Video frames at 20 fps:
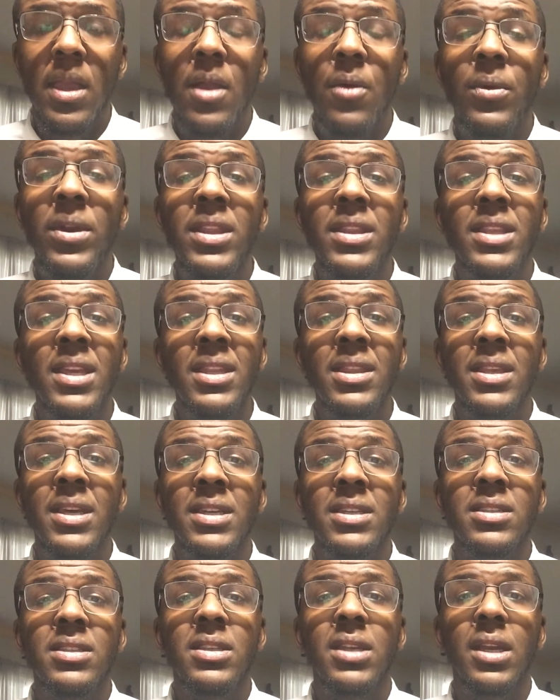We did
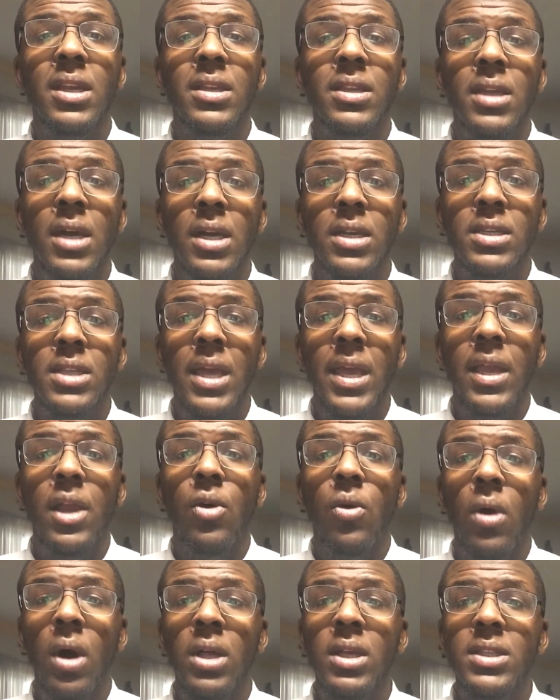this to conduct a
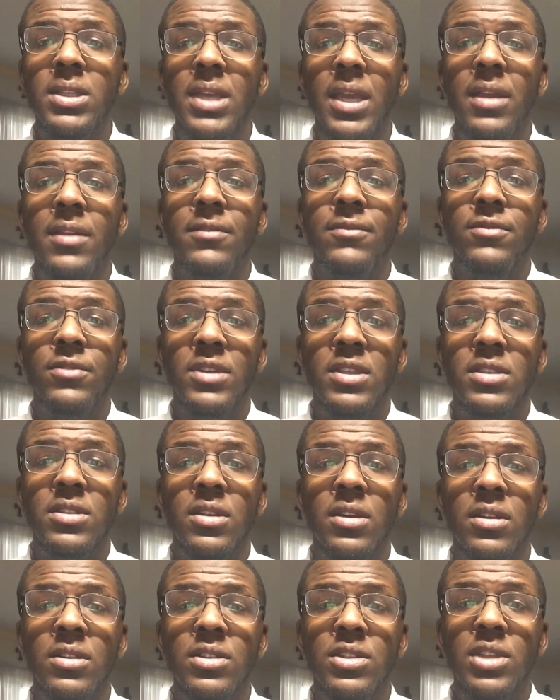qualitative
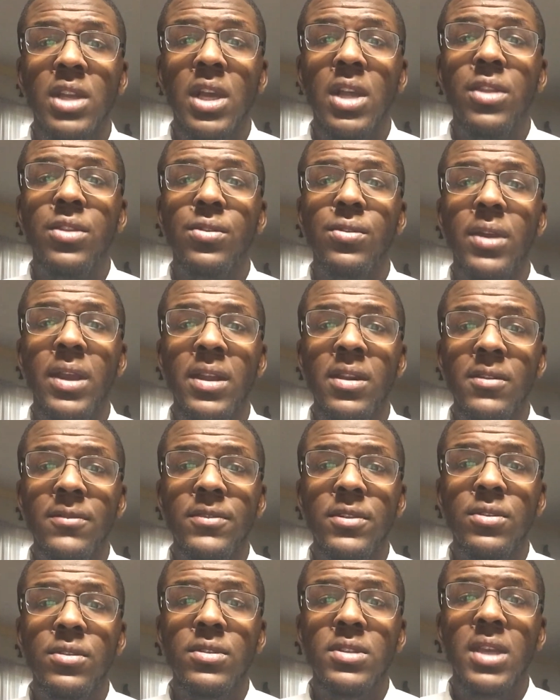research through
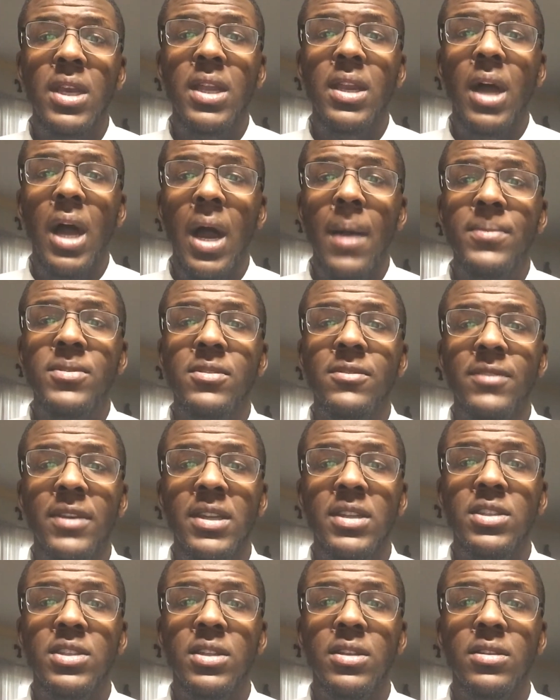interviews and
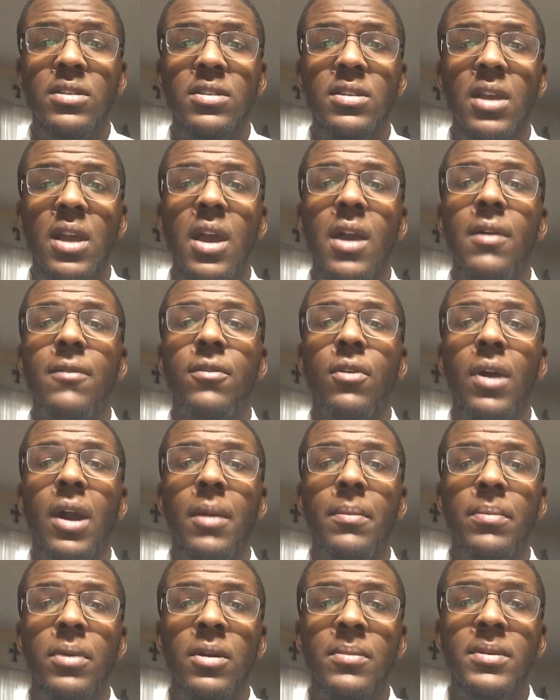observations for our
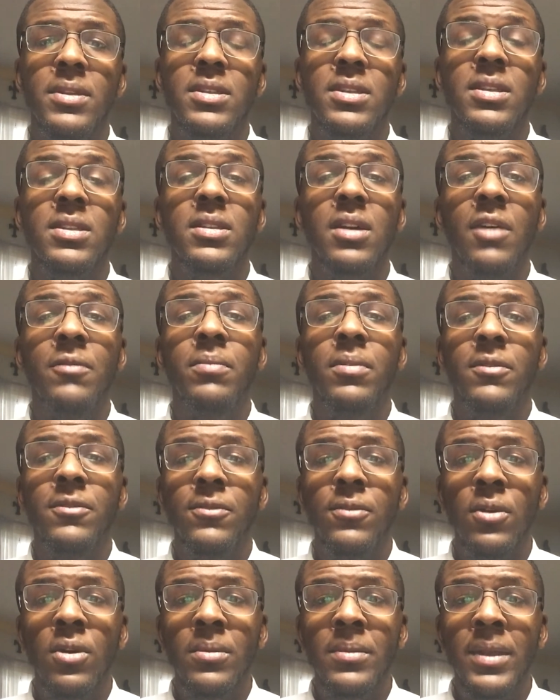purposes of
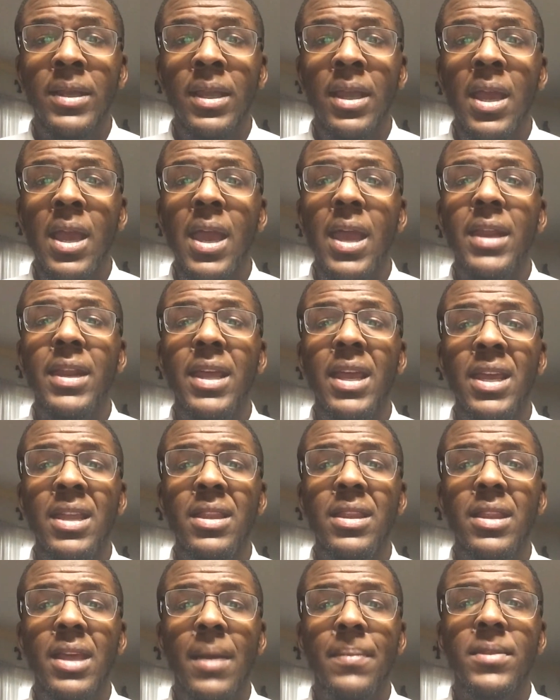performing an
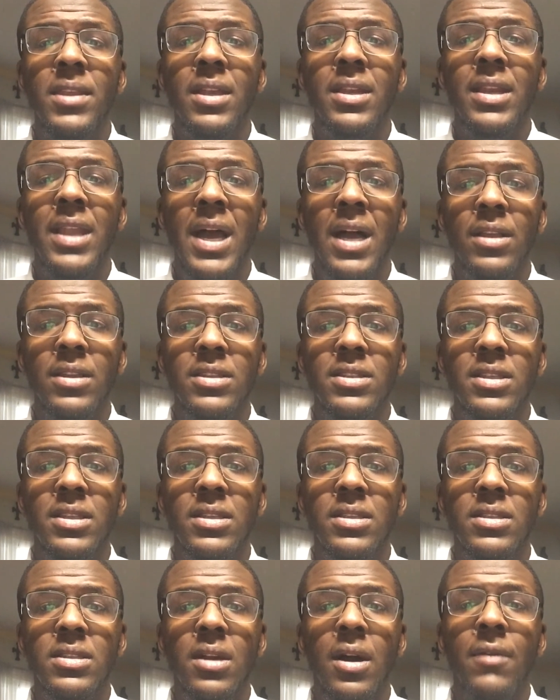in-depth
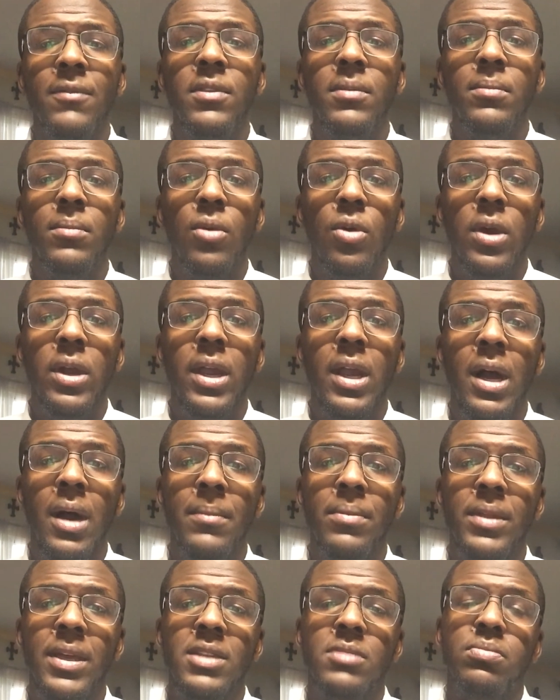analysis of the more
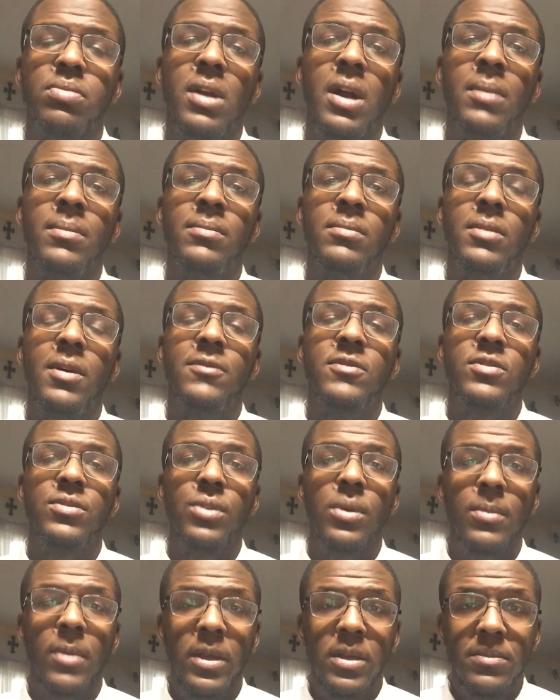complex problem of
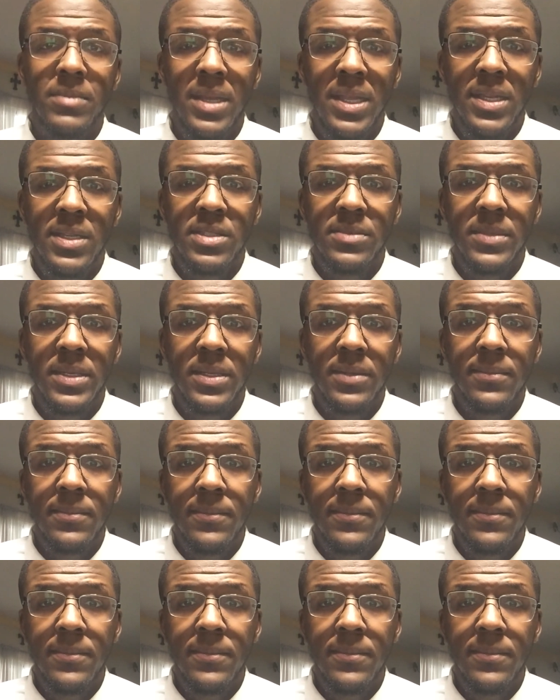stormwater management.